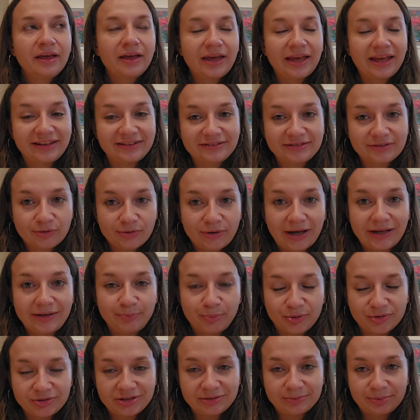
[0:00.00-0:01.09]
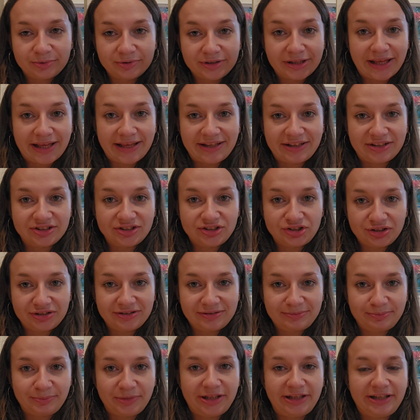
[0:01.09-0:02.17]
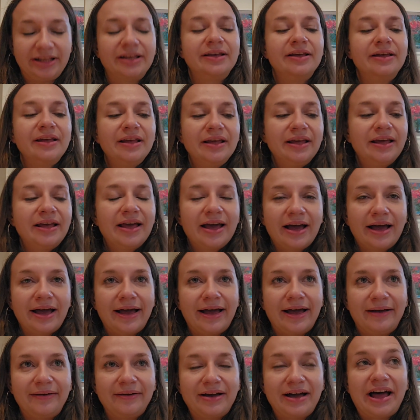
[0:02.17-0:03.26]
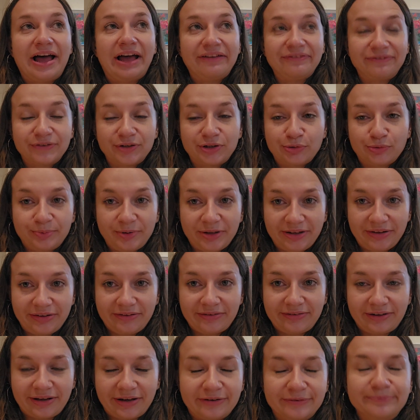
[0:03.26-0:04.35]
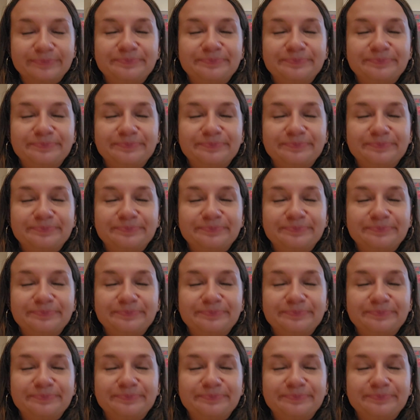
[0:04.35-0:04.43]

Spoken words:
It's quite possible that it's just me. I thought it would be easier.